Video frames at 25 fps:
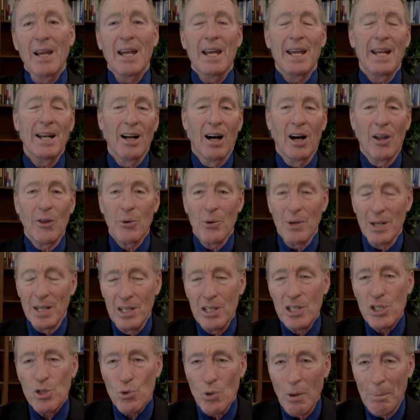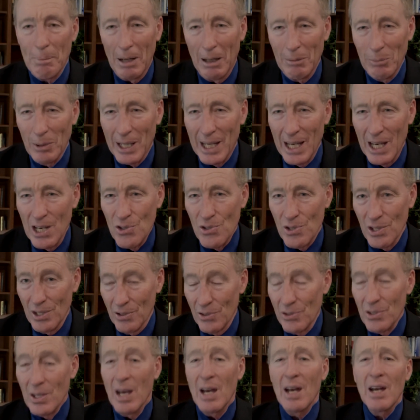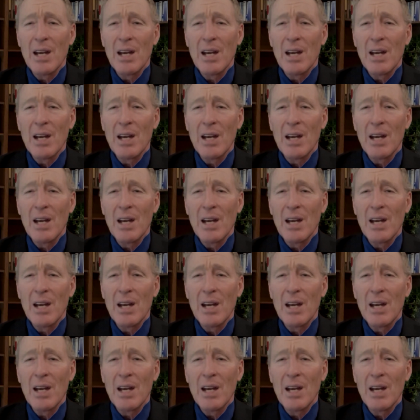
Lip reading: and other industry publications.